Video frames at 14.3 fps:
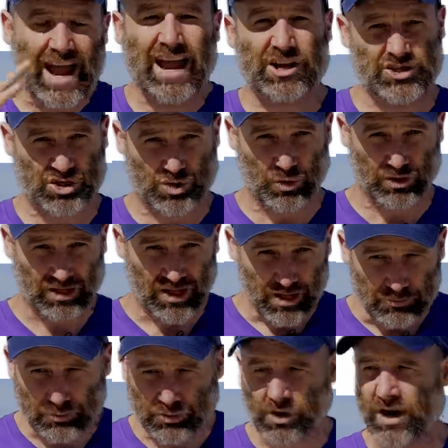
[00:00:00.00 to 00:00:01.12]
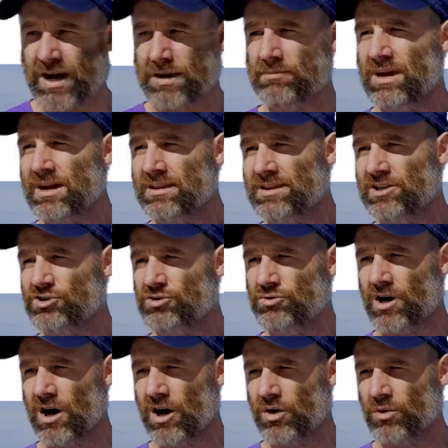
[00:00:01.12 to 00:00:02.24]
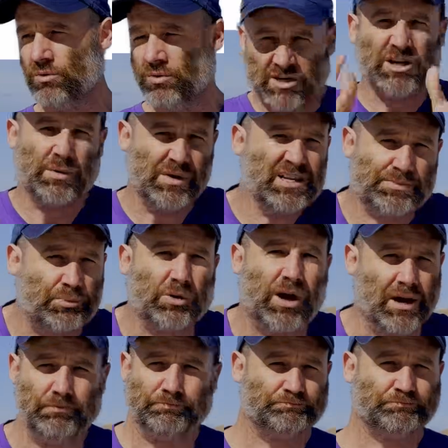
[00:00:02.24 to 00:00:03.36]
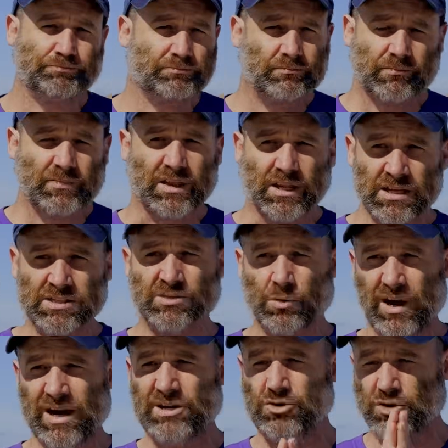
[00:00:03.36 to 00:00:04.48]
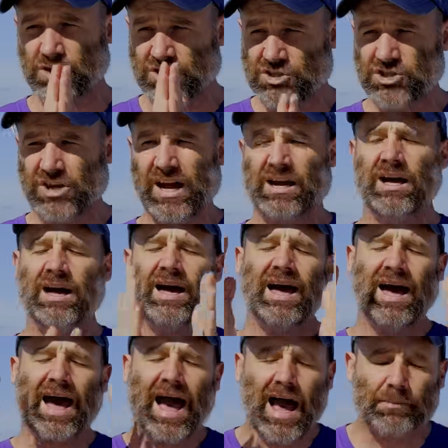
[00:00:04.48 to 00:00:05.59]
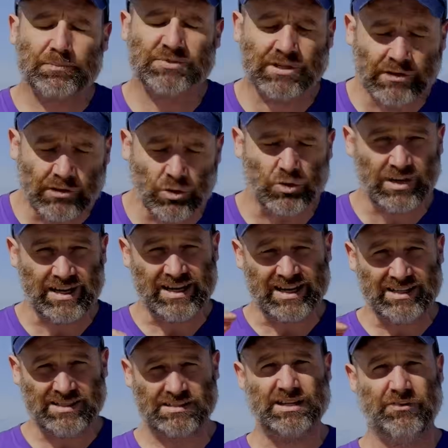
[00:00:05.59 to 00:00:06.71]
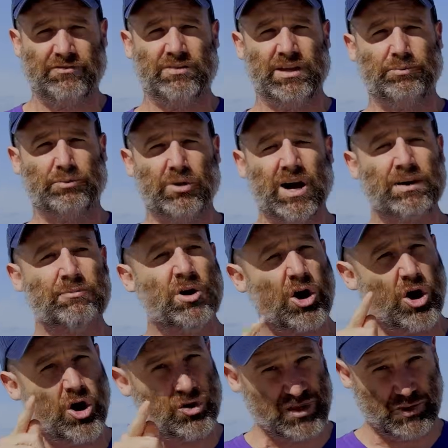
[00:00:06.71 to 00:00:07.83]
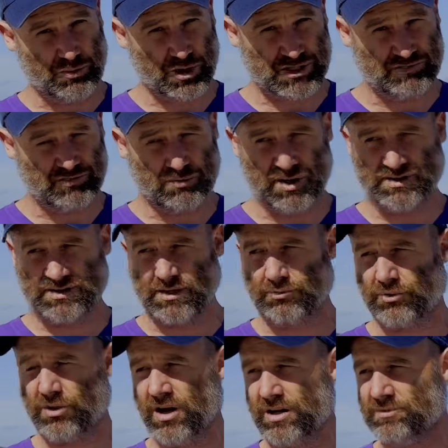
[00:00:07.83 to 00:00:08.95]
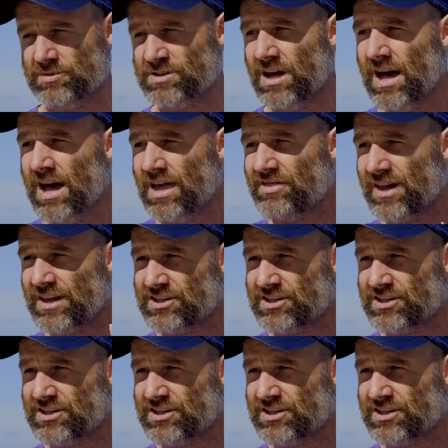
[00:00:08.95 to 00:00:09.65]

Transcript: actual prime, then you know, well you know it is prime. It's a way you can check absolutely it's definitely prime, only works for Mersenne primes. They